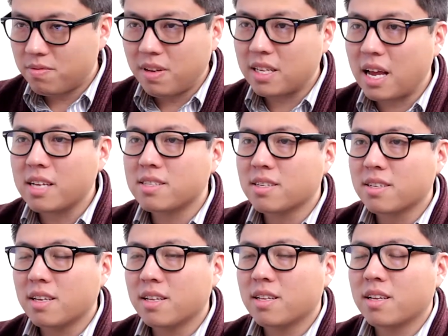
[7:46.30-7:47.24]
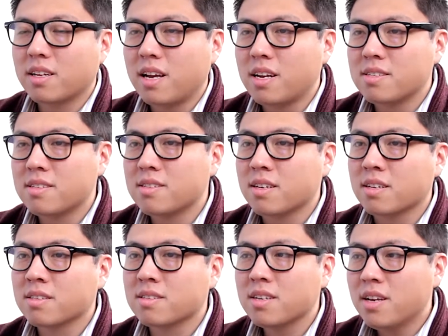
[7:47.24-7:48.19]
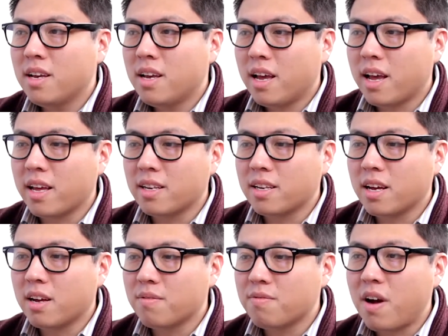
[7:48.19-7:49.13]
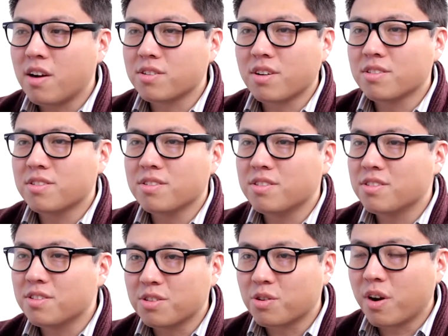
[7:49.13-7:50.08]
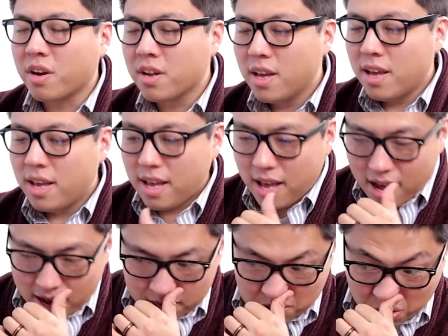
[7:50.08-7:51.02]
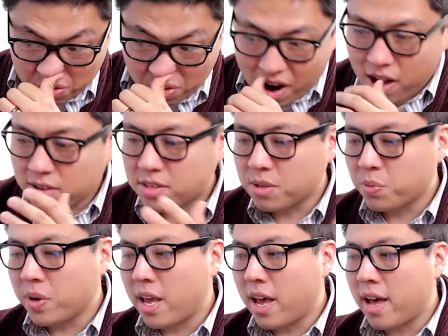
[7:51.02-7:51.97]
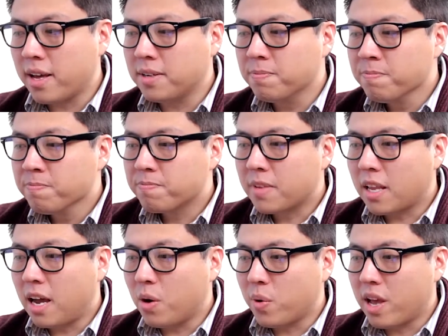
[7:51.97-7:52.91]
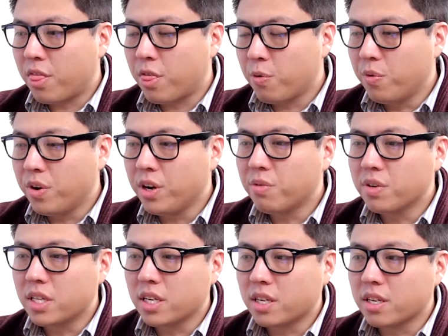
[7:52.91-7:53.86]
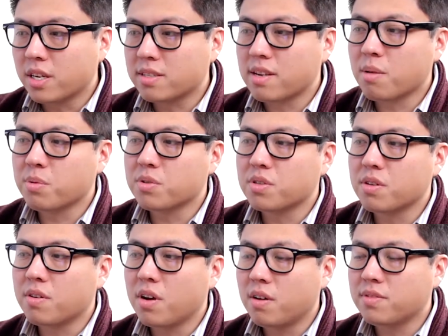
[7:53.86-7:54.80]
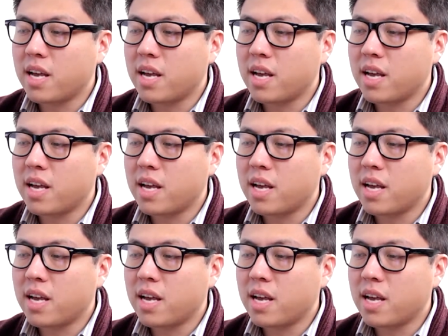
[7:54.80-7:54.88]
Fantastic. It kind of sings and fires on all cylinders. It's great. So for Holliston, we had 3 really good examples of